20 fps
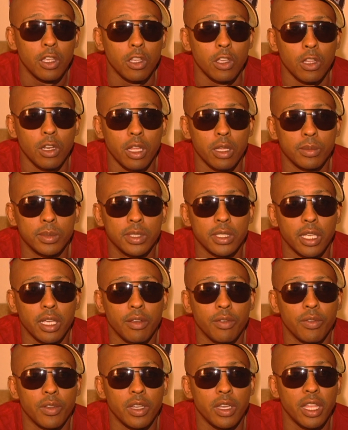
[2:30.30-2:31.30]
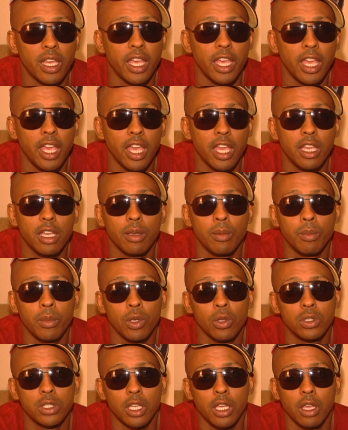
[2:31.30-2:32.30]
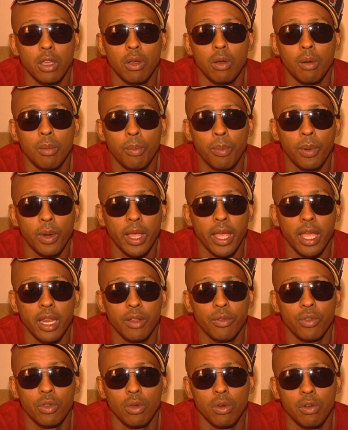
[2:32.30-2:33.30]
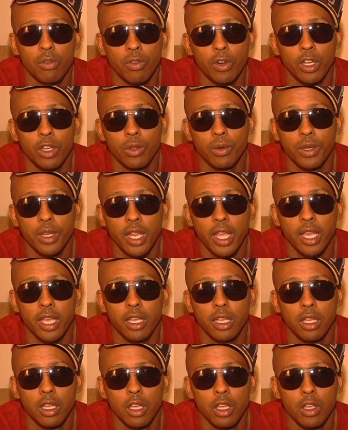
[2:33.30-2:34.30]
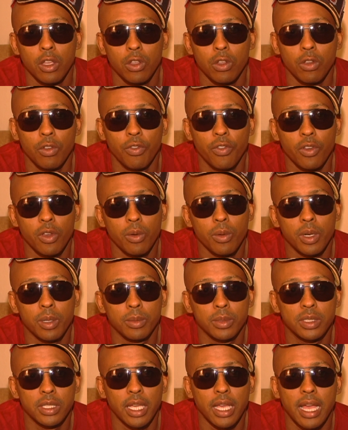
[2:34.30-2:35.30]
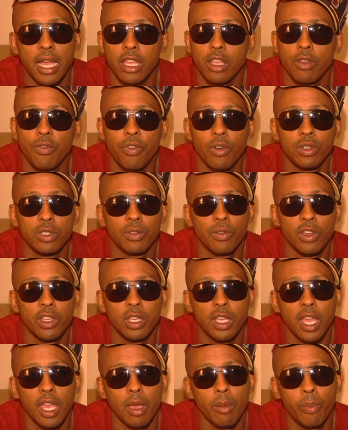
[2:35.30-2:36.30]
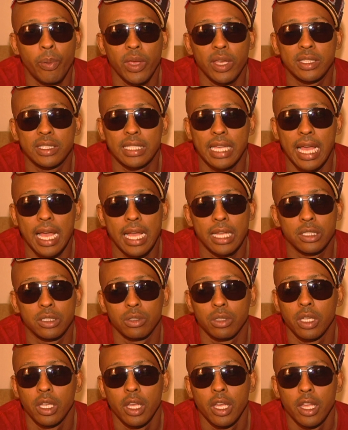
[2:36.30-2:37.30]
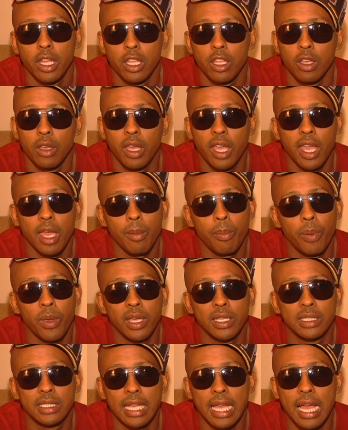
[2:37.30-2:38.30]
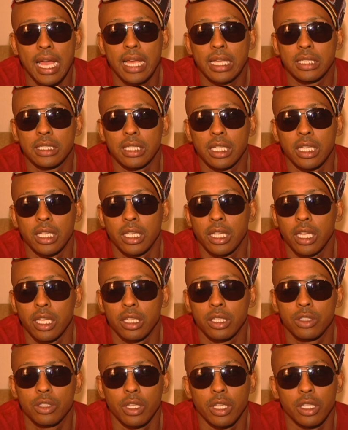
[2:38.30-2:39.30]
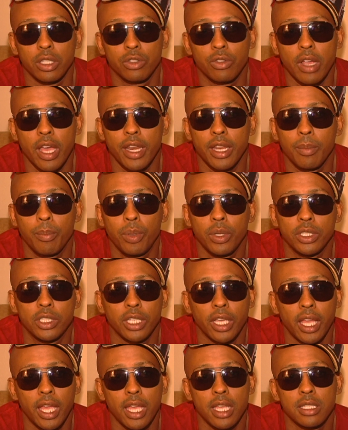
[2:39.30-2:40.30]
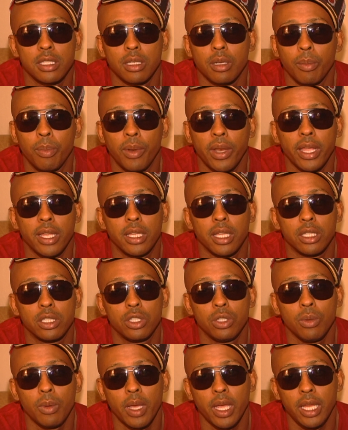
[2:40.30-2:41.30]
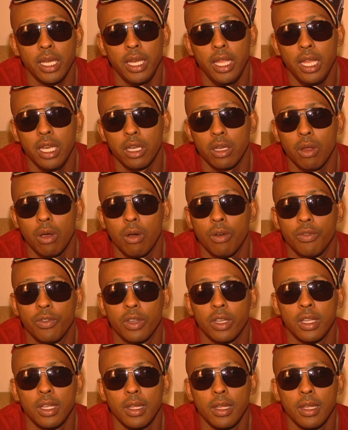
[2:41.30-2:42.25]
You know what I'm saying? If a nigga hear good music, he gonna play it if you a real nigga. You feel what I'm saying? You first of all, you can't pick sides. You can't pick sides and, and, and try to put your hands in a plate that you ain't eating off.